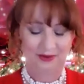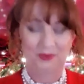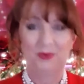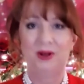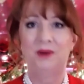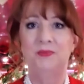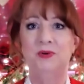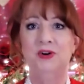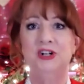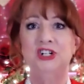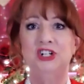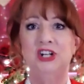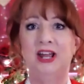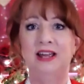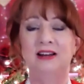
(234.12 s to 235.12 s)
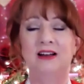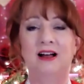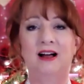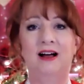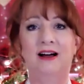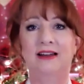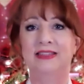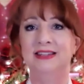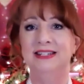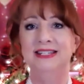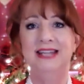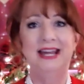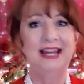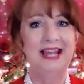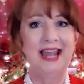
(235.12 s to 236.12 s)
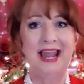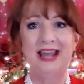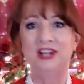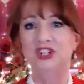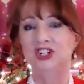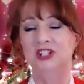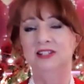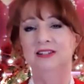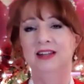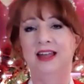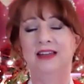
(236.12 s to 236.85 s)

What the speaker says: We appreciate the dedication